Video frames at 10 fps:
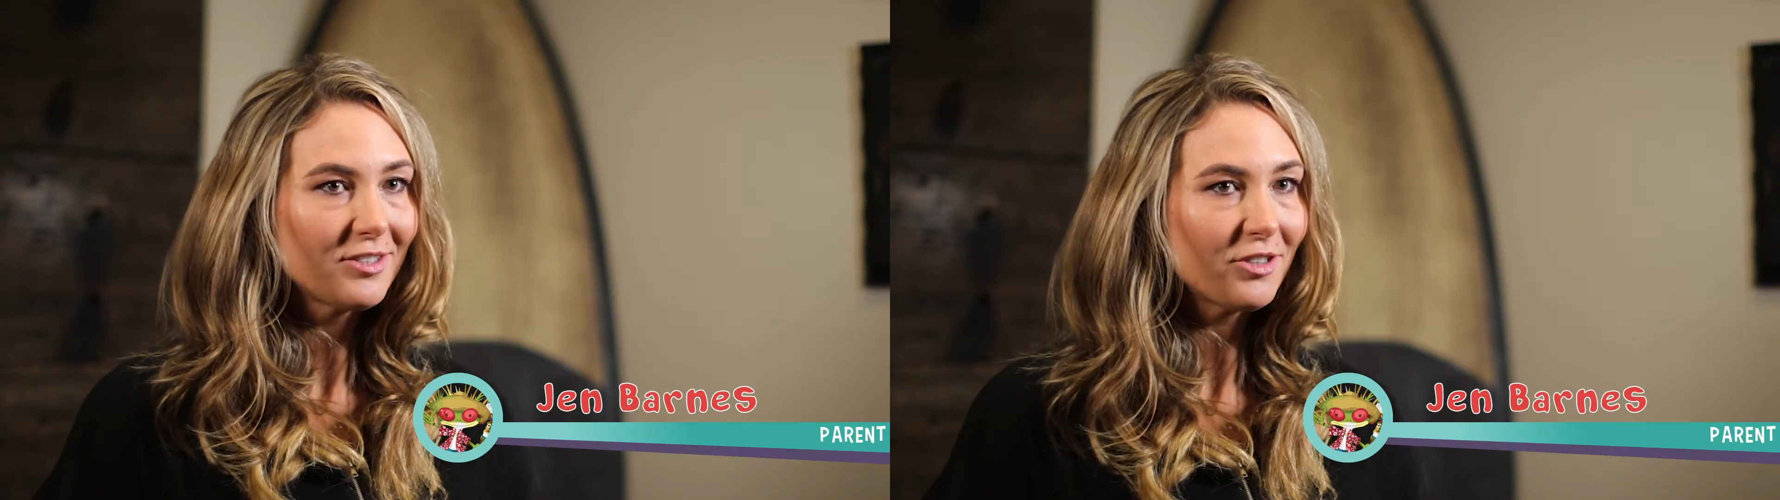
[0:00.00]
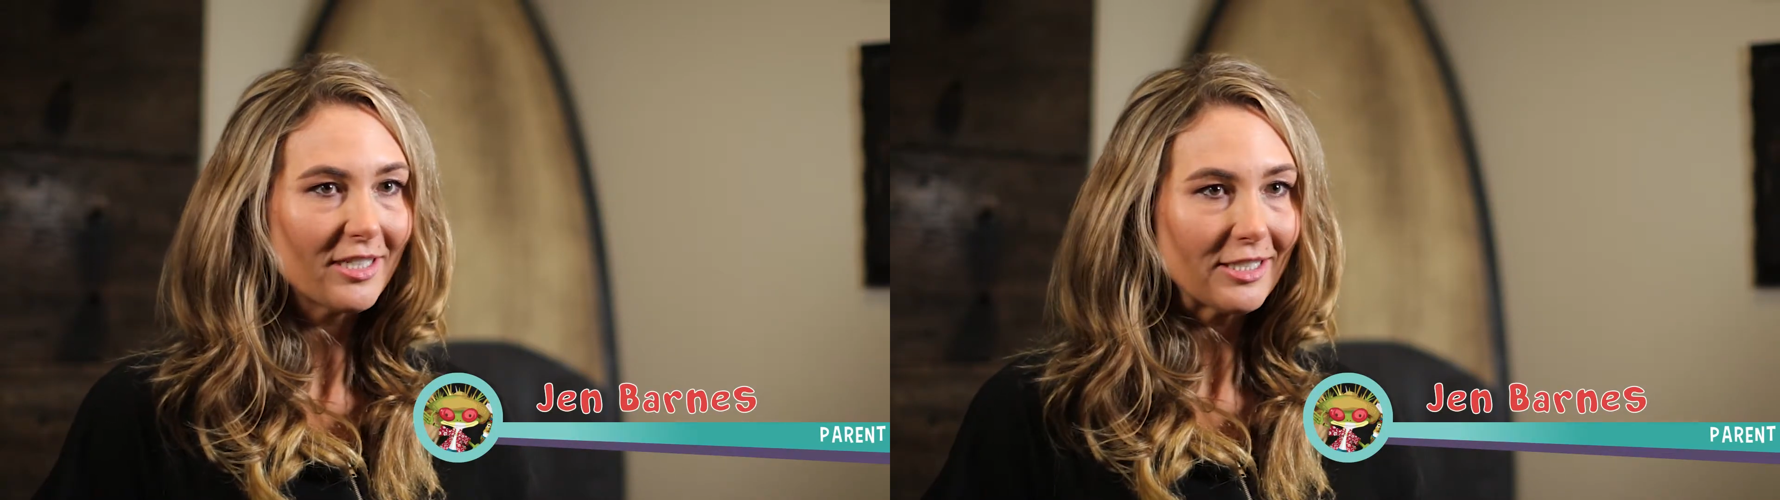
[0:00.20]

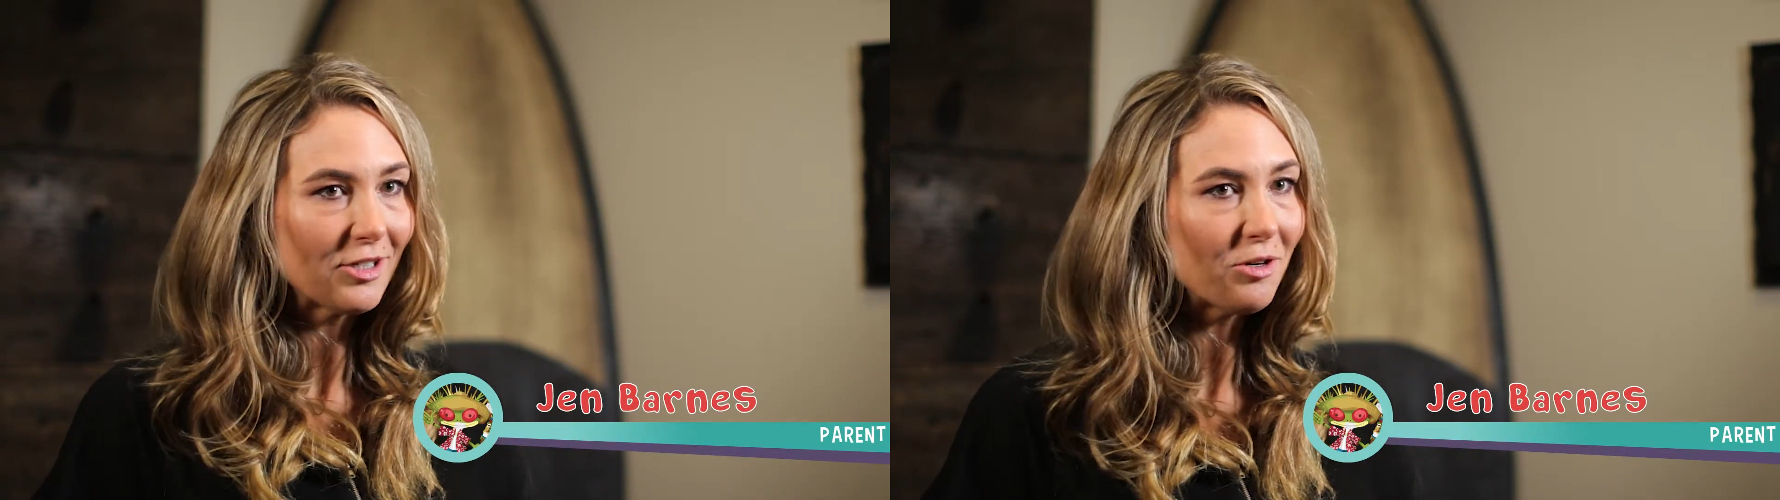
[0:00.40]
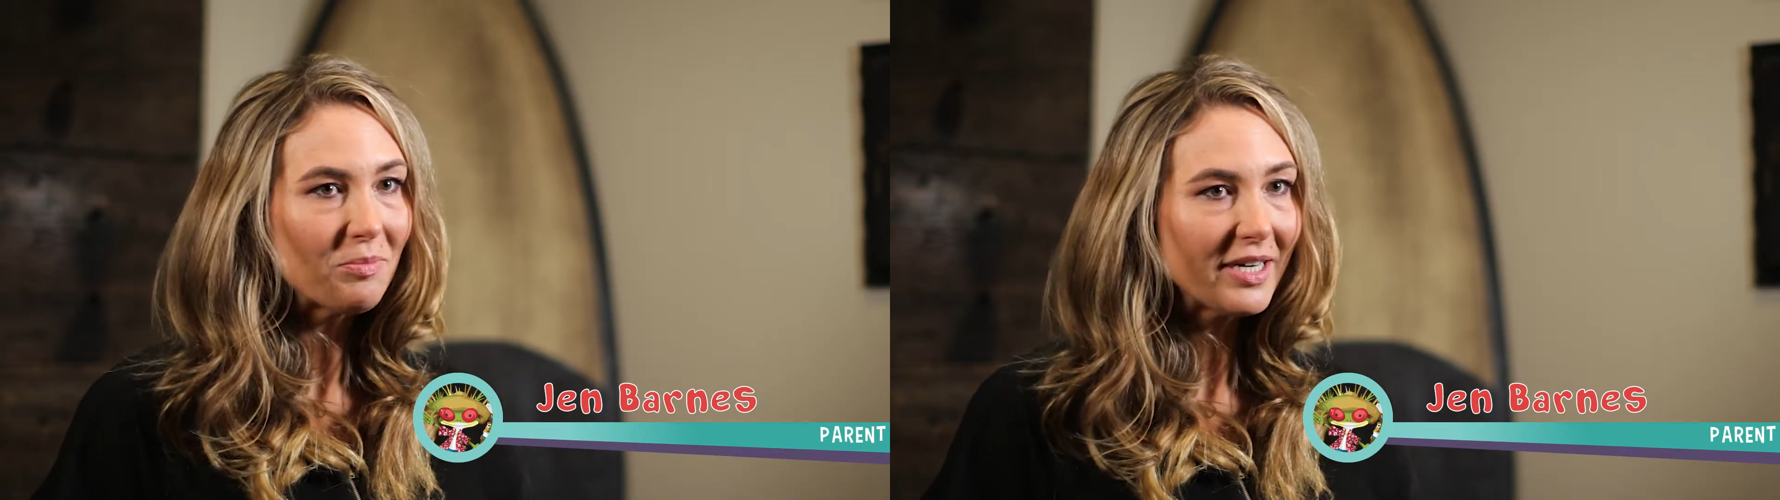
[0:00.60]

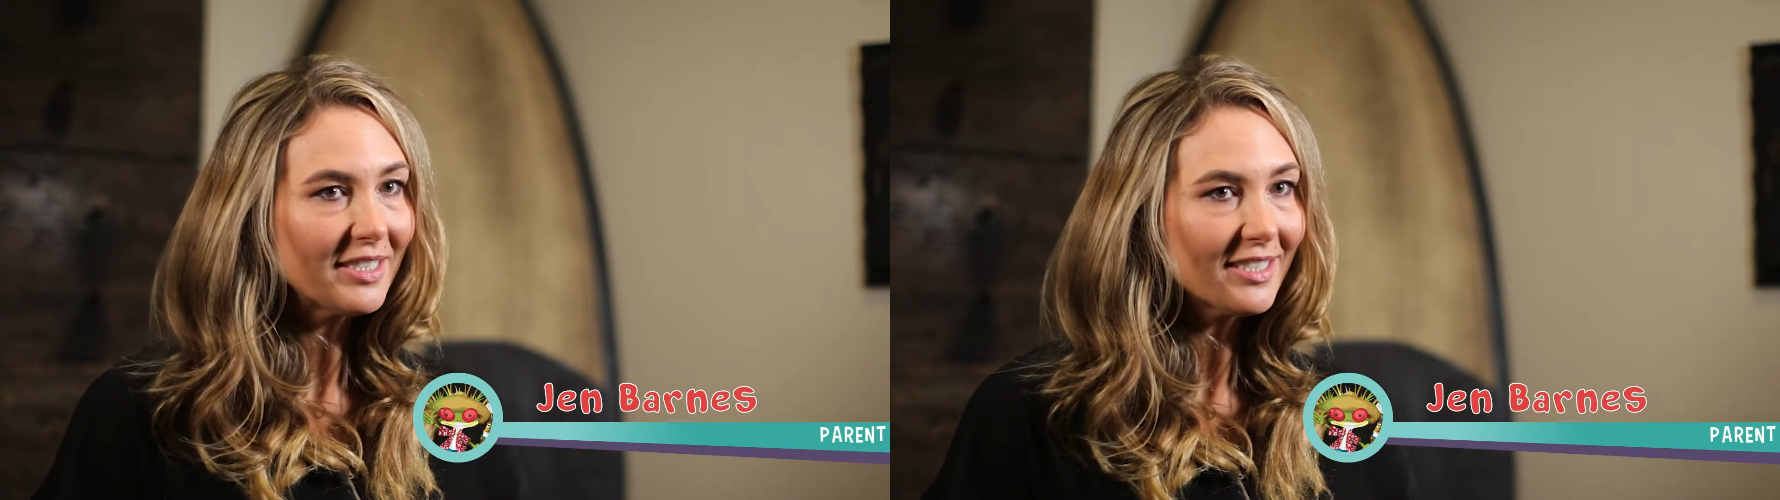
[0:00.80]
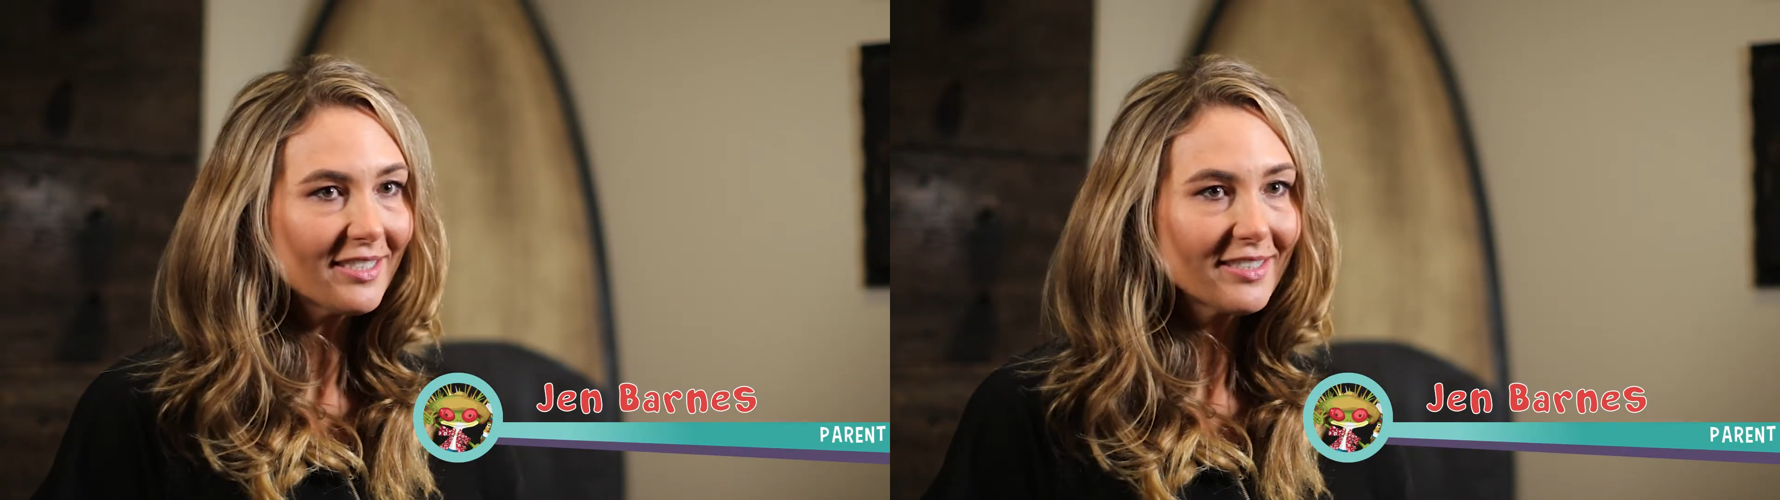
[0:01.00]
traditional
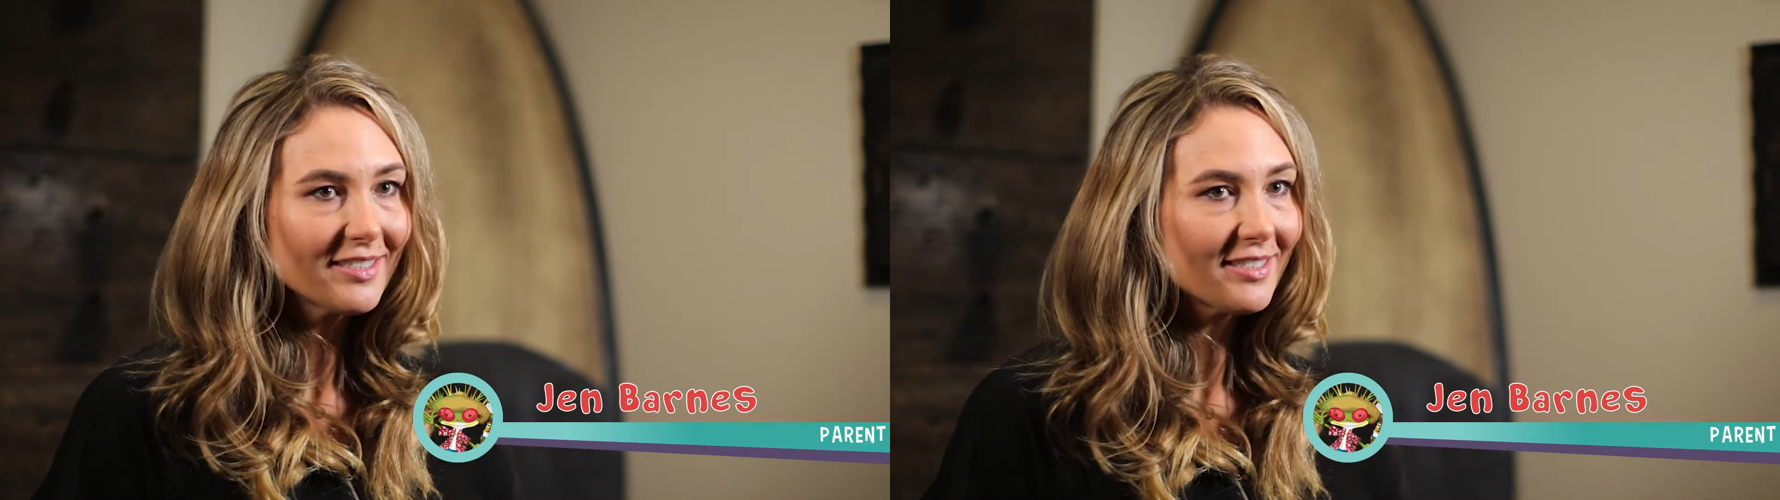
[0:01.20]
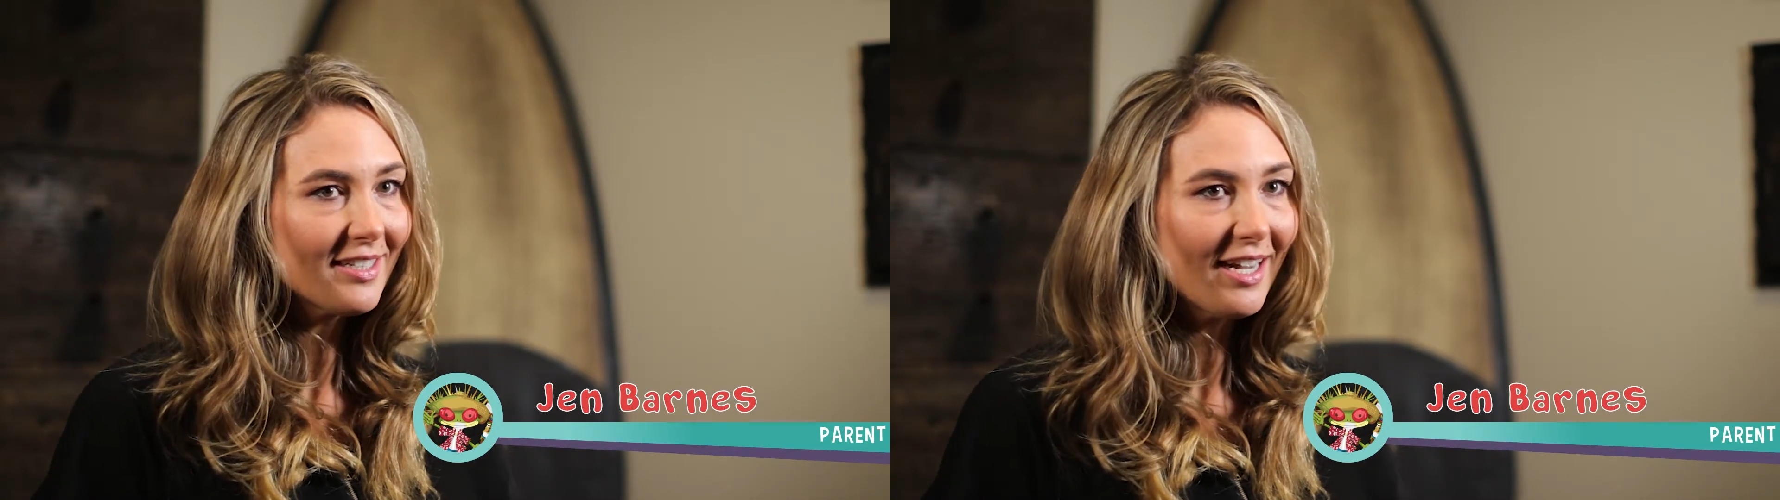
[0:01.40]
braces.